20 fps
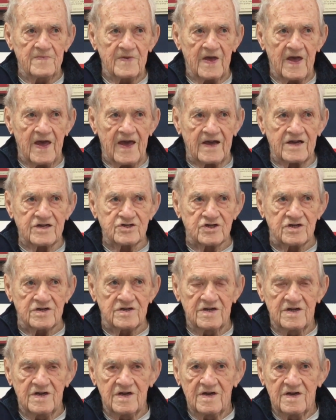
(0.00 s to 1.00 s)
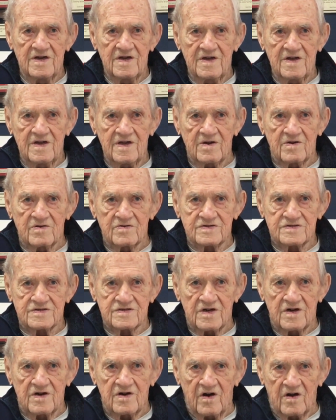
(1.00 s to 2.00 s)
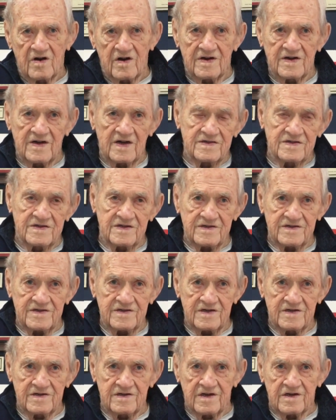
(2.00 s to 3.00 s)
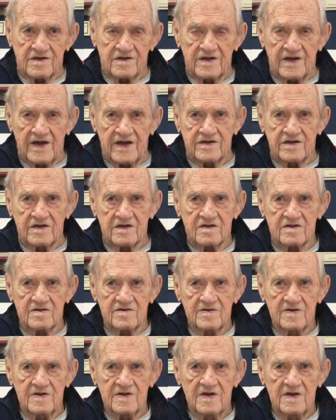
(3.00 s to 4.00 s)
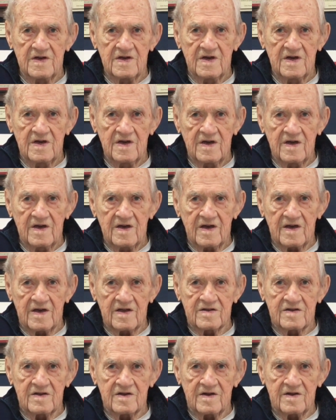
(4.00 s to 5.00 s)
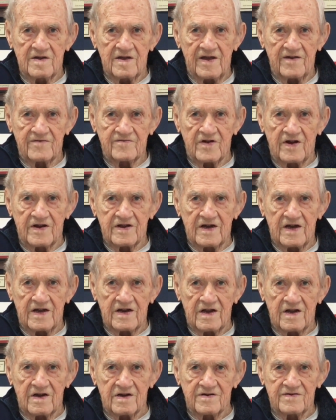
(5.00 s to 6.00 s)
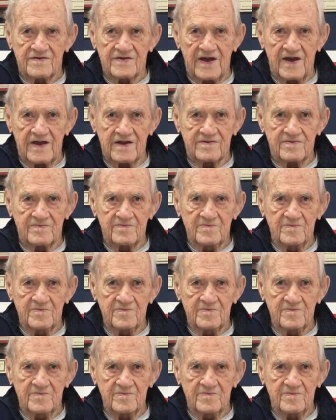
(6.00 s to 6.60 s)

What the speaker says: action. It was all in the Atlantic. And after I got out of that,